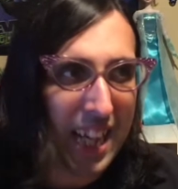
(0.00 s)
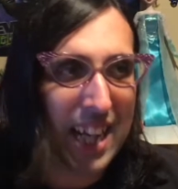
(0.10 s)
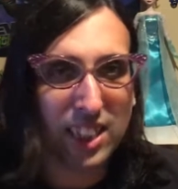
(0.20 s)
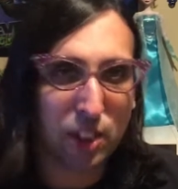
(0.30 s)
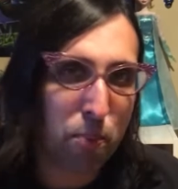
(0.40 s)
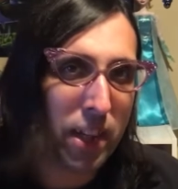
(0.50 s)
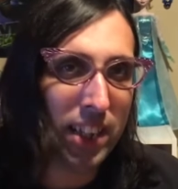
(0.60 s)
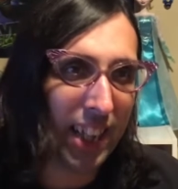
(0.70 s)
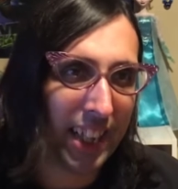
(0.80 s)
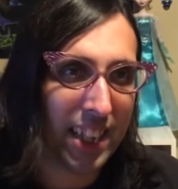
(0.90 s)
has to
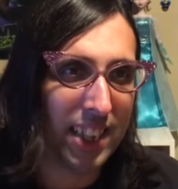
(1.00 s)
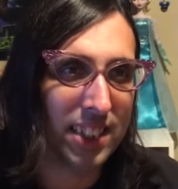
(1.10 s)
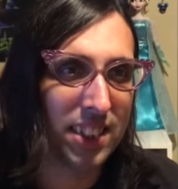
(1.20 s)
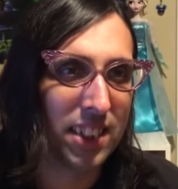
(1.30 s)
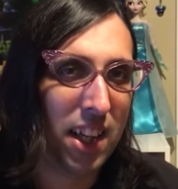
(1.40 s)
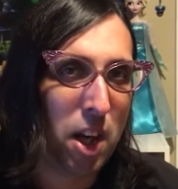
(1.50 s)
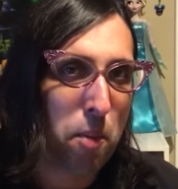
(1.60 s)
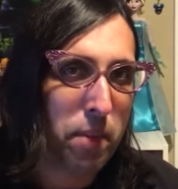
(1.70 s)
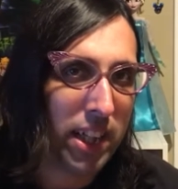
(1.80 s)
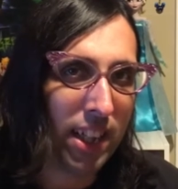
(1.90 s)
be like this
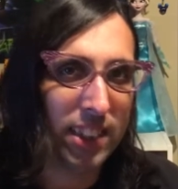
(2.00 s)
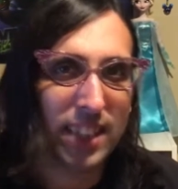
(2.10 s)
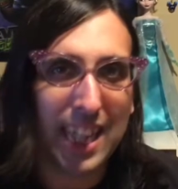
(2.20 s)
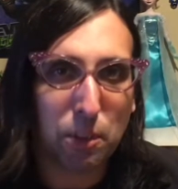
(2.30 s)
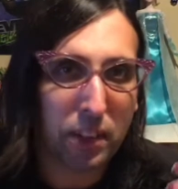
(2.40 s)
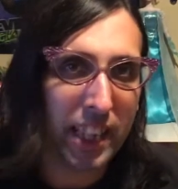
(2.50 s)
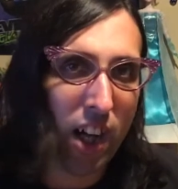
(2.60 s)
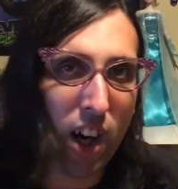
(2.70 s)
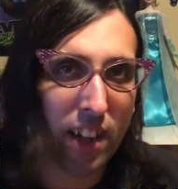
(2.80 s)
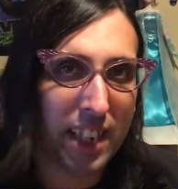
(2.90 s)
because that's what
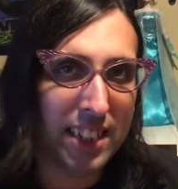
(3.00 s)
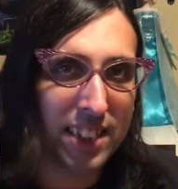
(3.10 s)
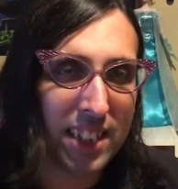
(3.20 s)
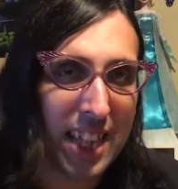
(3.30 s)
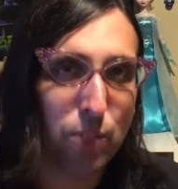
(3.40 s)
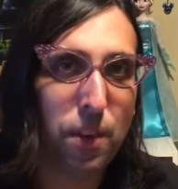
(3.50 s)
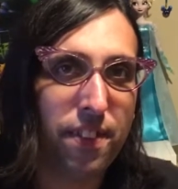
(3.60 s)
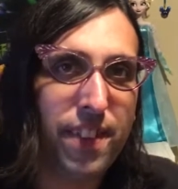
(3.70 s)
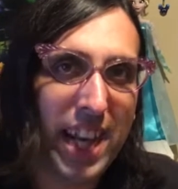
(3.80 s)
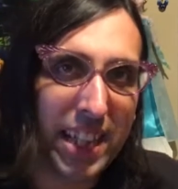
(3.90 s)
that's
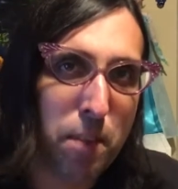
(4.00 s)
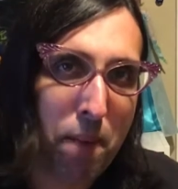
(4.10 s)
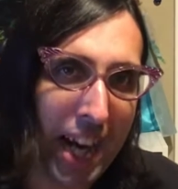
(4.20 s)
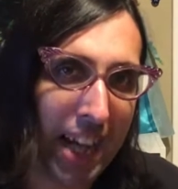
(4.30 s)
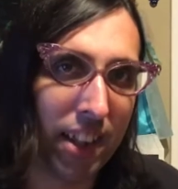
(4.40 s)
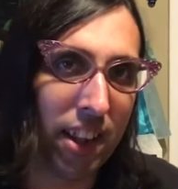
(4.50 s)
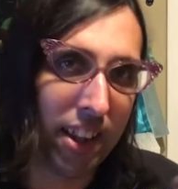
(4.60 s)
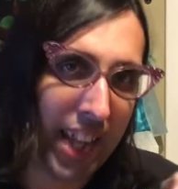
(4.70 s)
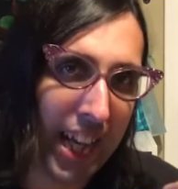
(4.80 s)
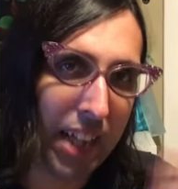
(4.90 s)
what they demand.
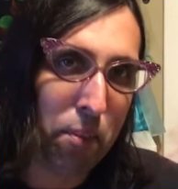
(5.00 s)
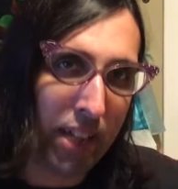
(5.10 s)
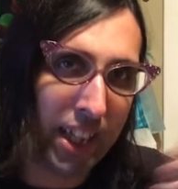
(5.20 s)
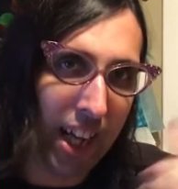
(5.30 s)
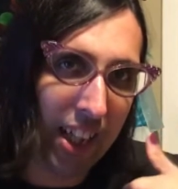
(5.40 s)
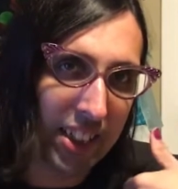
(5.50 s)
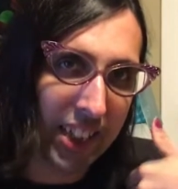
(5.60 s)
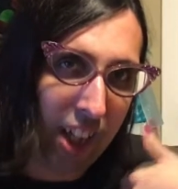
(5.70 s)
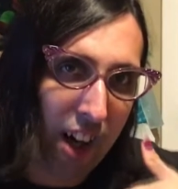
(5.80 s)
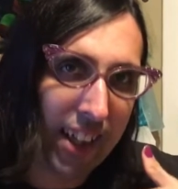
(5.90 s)
They being us,
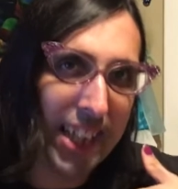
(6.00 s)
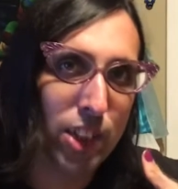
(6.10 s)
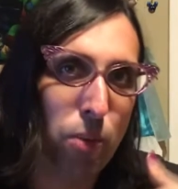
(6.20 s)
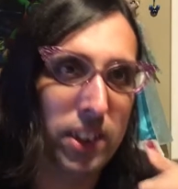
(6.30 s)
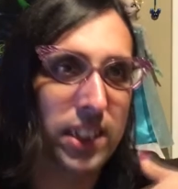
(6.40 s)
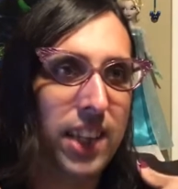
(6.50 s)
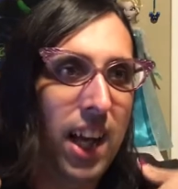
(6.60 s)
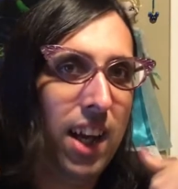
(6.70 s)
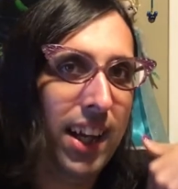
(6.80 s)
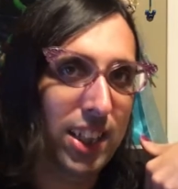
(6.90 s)
the audience, which is
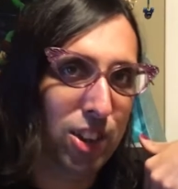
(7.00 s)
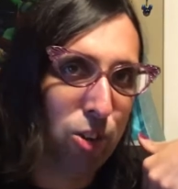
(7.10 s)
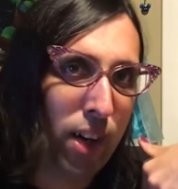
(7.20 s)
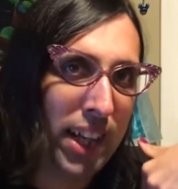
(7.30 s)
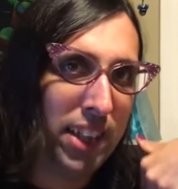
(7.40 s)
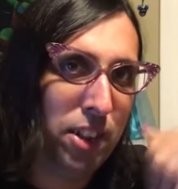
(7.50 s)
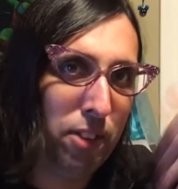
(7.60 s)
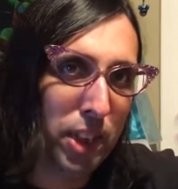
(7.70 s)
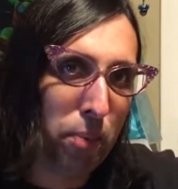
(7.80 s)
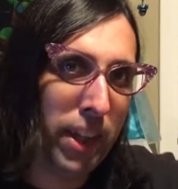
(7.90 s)
trying
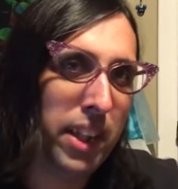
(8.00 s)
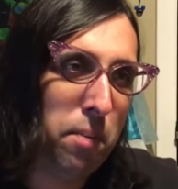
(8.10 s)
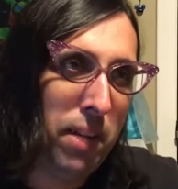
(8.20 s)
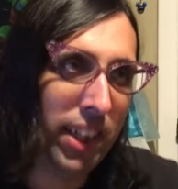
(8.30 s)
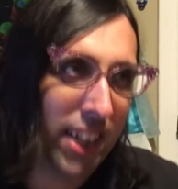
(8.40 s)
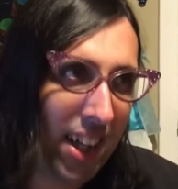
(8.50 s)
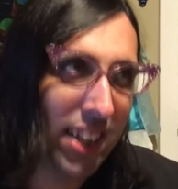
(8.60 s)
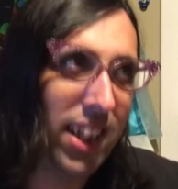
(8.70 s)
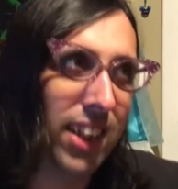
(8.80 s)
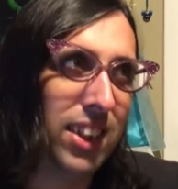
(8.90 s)
to explain in a meta
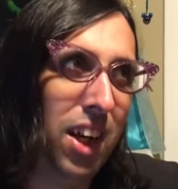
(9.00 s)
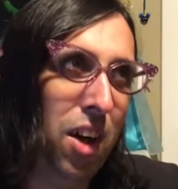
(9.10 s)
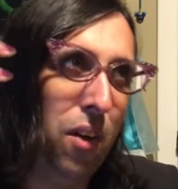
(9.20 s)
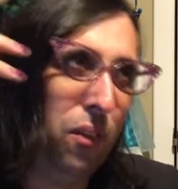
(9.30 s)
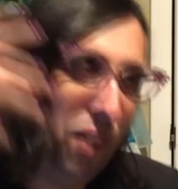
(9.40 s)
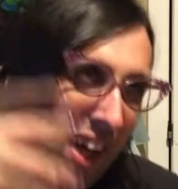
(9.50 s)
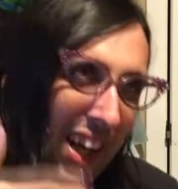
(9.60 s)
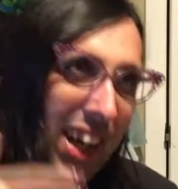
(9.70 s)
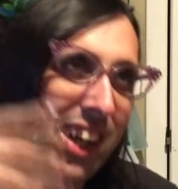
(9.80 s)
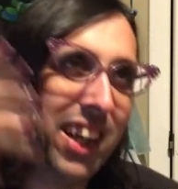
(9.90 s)
context
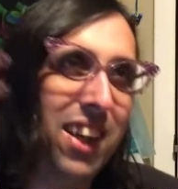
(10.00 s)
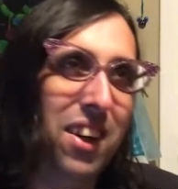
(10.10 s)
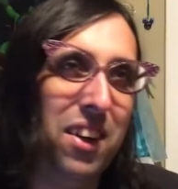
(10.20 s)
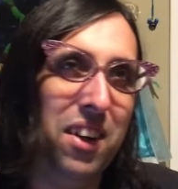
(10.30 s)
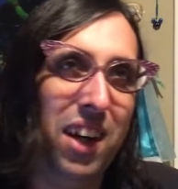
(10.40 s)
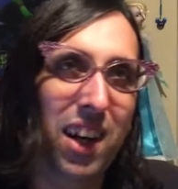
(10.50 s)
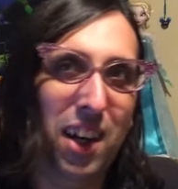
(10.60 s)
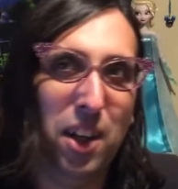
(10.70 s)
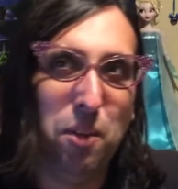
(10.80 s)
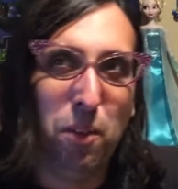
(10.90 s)
why
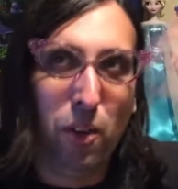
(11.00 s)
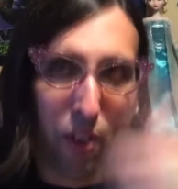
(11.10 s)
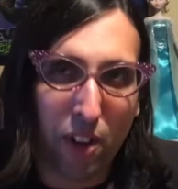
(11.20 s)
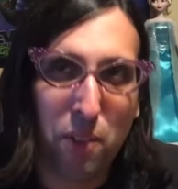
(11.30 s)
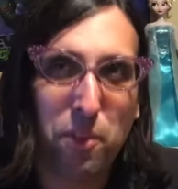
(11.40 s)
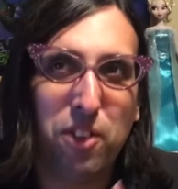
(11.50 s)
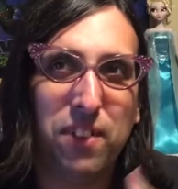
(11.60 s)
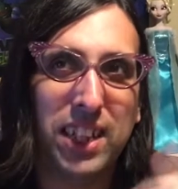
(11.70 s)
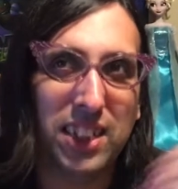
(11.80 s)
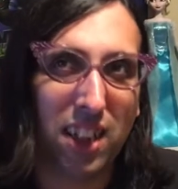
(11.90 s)
horror
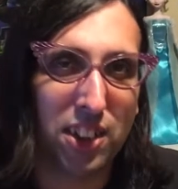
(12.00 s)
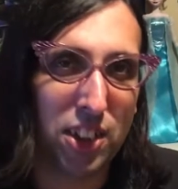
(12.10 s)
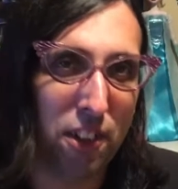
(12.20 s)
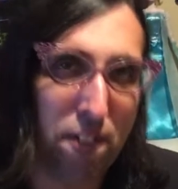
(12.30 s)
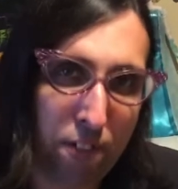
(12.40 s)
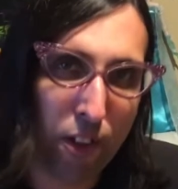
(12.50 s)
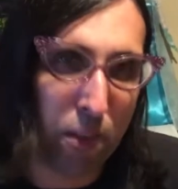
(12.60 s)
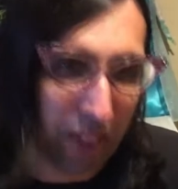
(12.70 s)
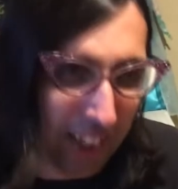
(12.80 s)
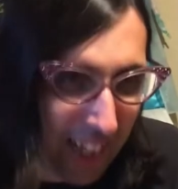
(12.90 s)
movies are so
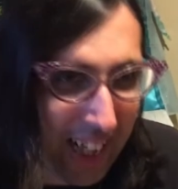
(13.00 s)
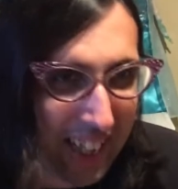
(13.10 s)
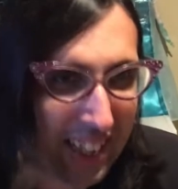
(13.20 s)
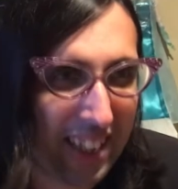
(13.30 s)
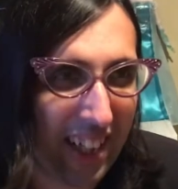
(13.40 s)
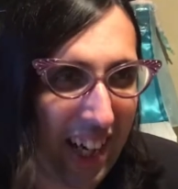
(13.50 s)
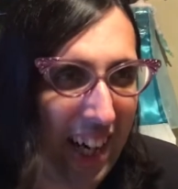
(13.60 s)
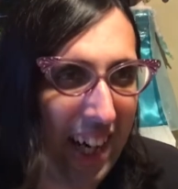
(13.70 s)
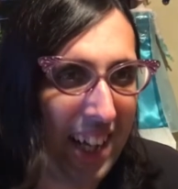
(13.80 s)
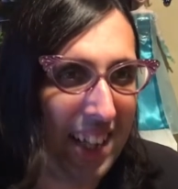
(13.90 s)
formulaic
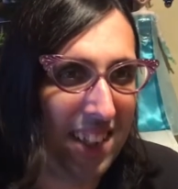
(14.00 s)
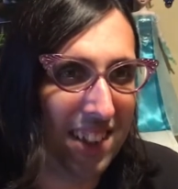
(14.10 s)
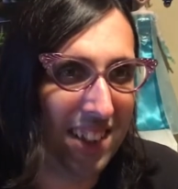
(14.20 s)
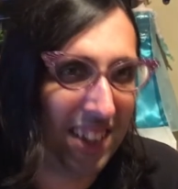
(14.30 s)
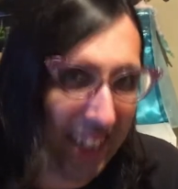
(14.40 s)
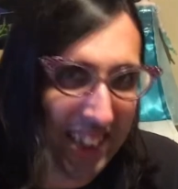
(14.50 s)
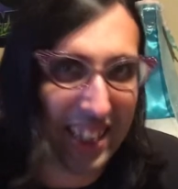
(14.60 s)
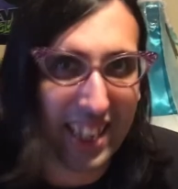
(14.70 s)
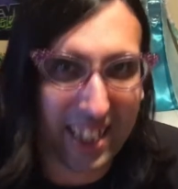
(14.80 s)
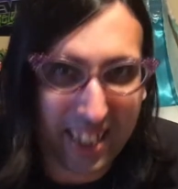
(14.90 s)
and
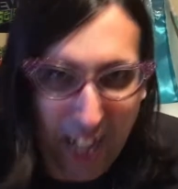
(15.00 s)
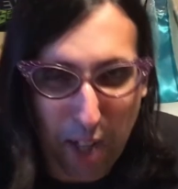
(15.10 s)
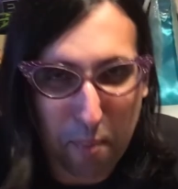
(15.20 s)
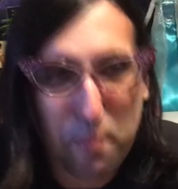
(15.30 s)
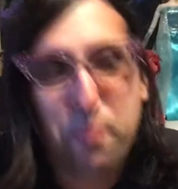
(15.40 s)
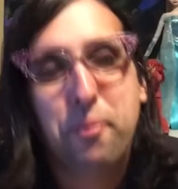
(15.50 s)
lazy and dumb.